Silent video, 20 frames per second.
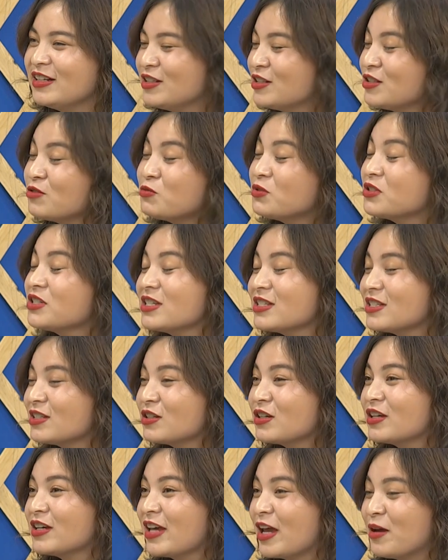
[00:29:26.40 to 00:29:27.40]
which is
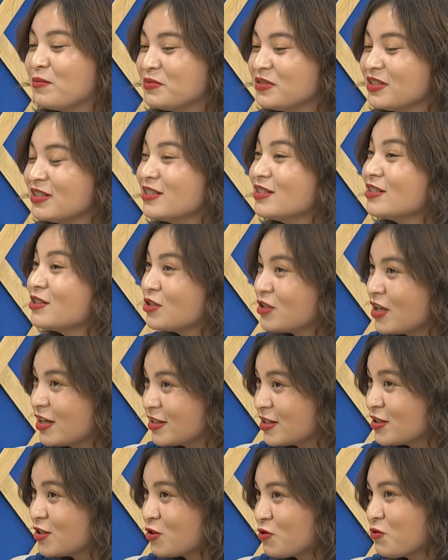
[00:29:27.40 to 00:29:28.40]
kept as
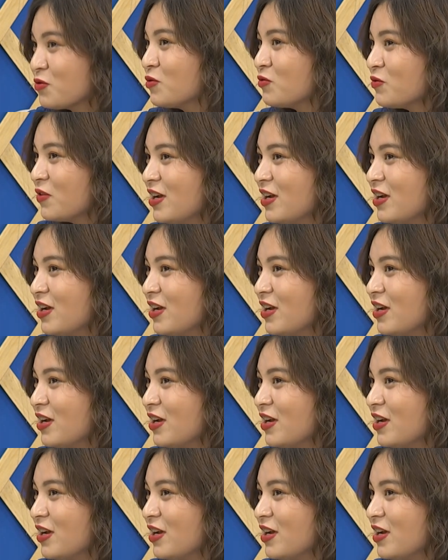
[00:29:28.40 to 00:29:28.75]
a secret, right?